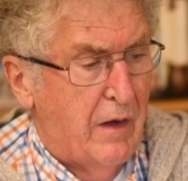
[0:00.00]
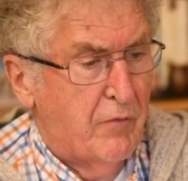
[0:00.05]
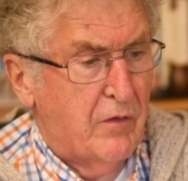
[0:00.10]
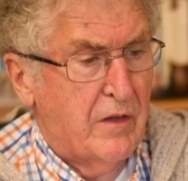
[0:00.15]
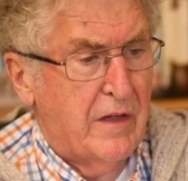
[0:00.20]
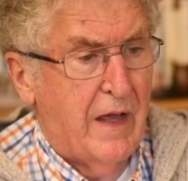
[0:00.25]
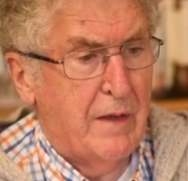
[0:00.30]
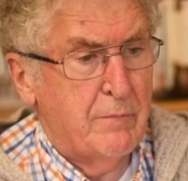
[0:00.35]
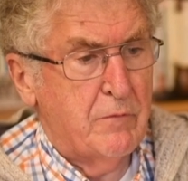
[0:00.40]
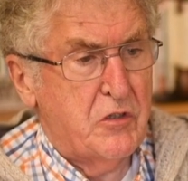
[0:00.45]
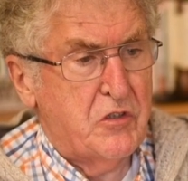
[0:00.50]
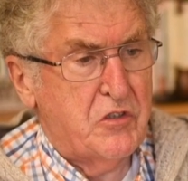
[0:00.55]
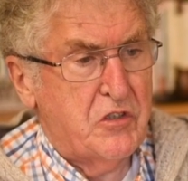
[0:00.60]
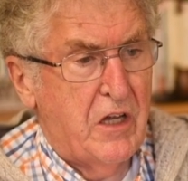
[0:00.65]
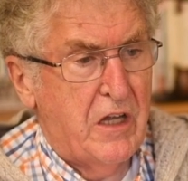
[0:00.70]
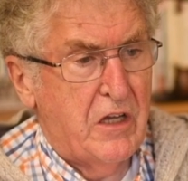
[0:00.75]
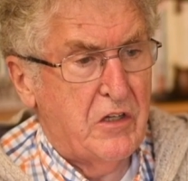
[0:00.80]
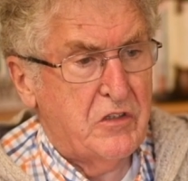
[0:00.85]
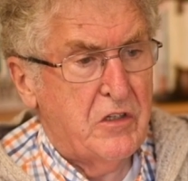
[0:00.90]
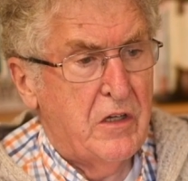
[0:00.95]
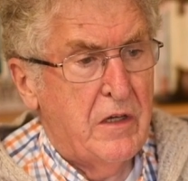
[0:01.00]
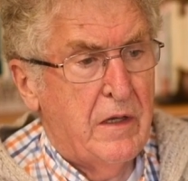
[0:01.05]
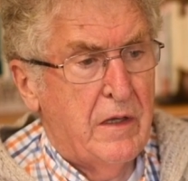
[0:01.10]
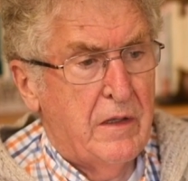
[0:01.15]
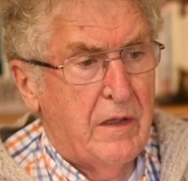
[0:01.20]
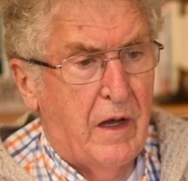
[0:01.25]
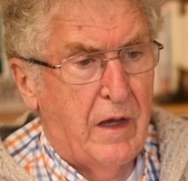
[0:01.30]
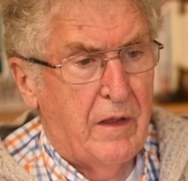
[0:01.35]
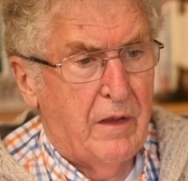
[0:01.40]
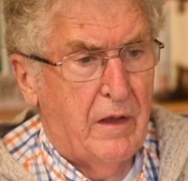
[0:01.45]
climate change
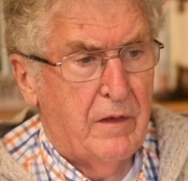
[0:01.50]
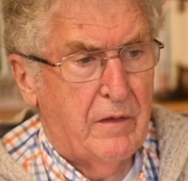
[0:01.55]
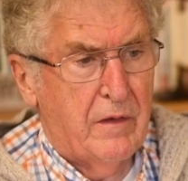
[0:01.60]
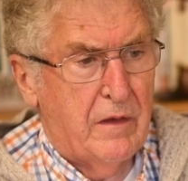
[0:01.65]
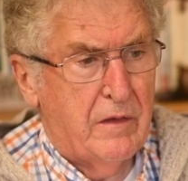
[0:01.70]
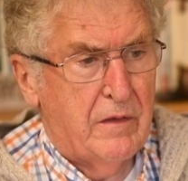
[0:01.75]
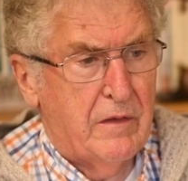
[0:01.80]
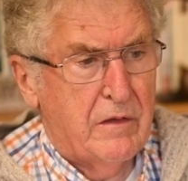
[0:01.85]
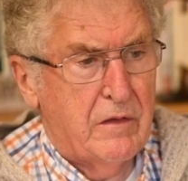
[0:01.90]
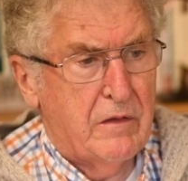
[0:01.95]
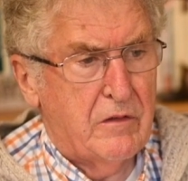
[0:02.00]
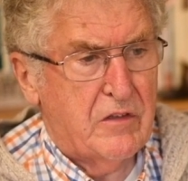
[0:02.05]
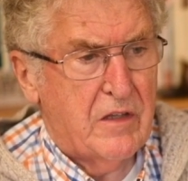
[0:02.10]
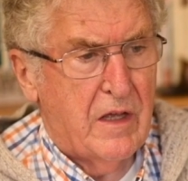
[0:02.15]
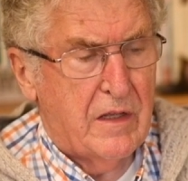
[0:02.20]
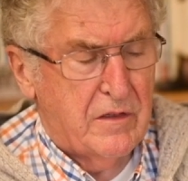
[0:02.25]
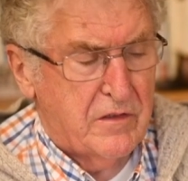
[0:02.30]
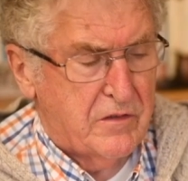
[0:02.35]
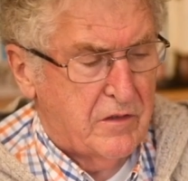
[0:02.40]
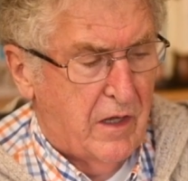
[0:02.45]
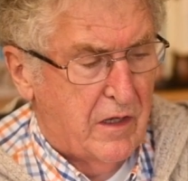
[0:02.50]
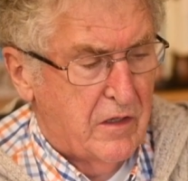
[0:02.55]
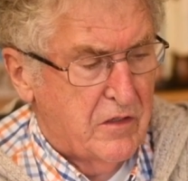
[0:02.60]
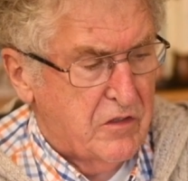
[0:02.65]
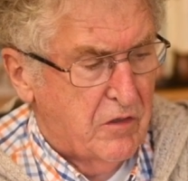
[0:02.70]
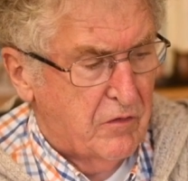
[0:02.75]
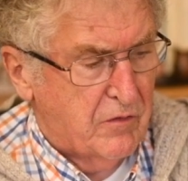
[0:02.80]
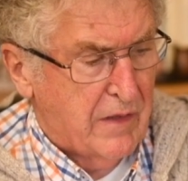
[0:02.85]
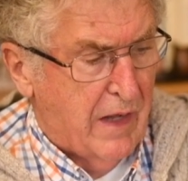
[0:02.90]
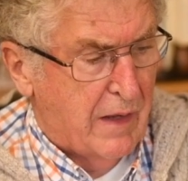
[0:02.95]
and the science
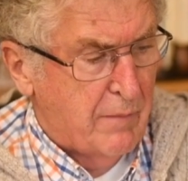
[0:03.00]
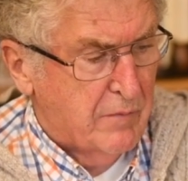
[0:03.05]
of